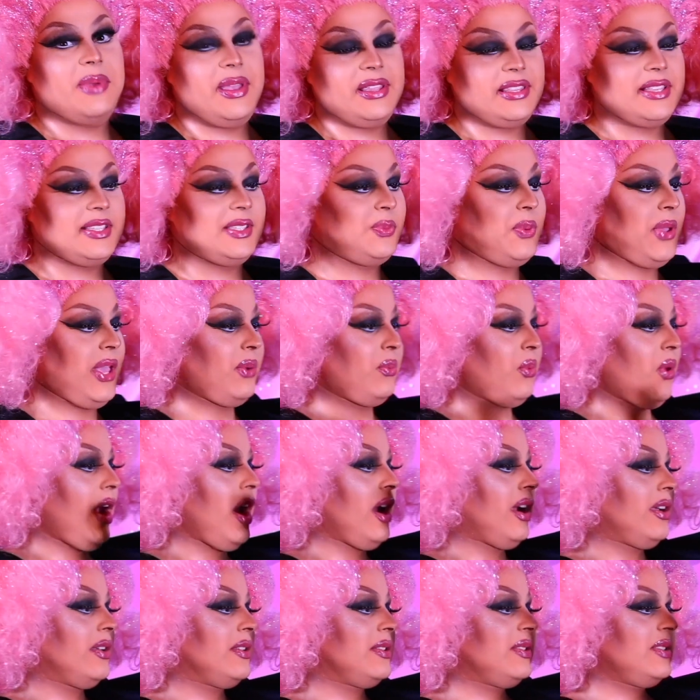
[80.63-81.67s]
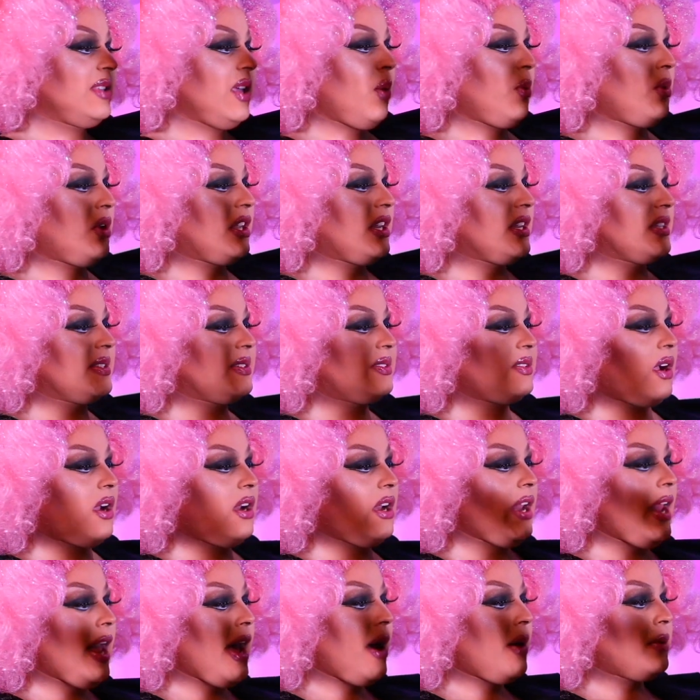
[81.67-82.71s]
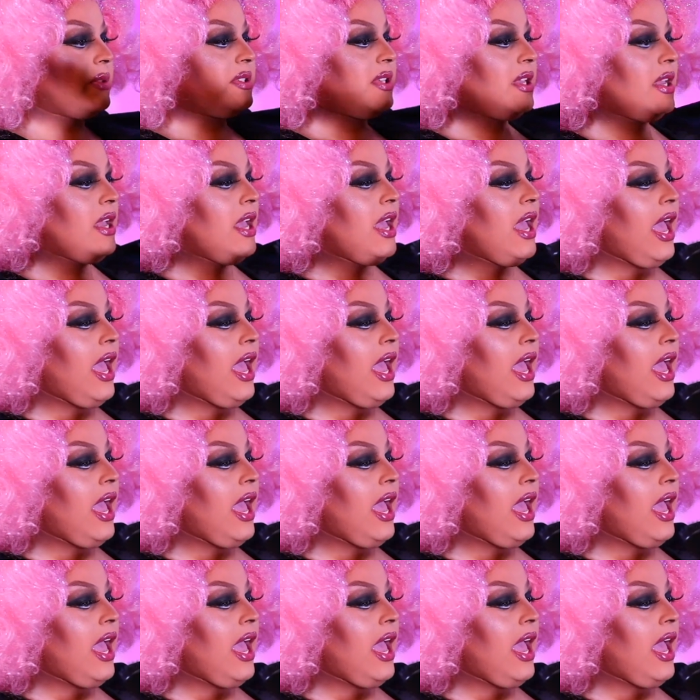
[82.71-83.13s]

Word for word: make this wig work. So we're gonna start it out.